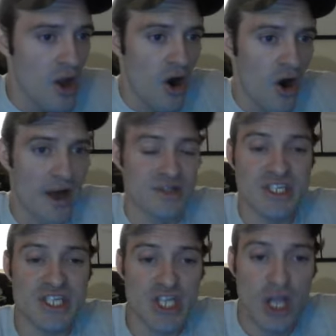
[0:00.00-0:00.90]
All right, so
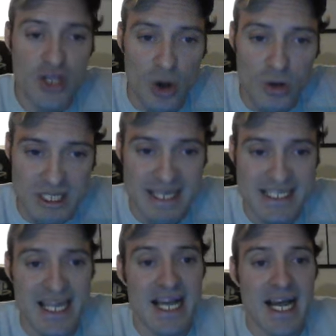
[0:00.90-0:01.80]
this is Yog's
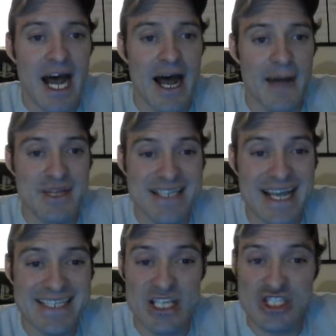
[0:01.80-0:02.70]
list. These
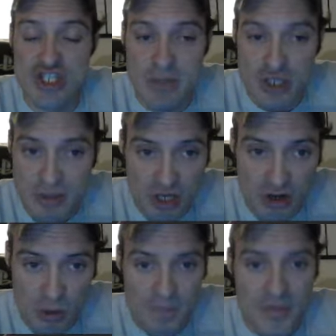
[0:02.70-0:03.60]
guys get super, super
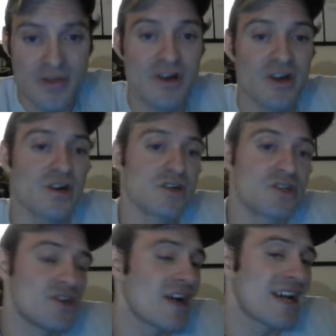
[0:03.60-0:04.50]
durable. You're
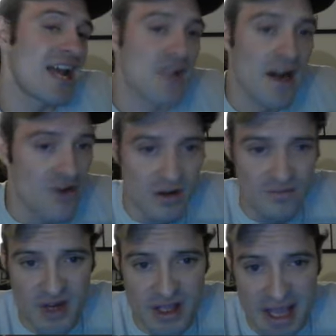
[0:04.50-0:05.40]
not going to have cover on
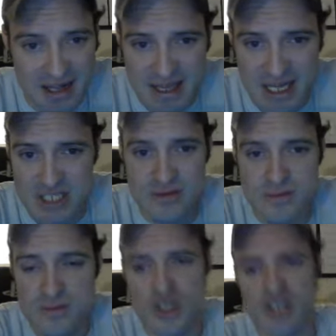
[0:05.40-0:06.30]
really anything, because
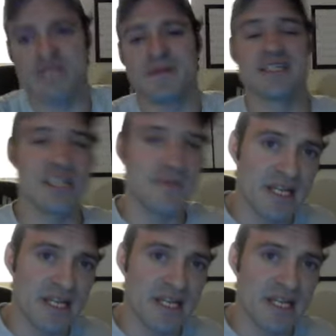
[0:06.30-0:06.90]
you're going to spend a CP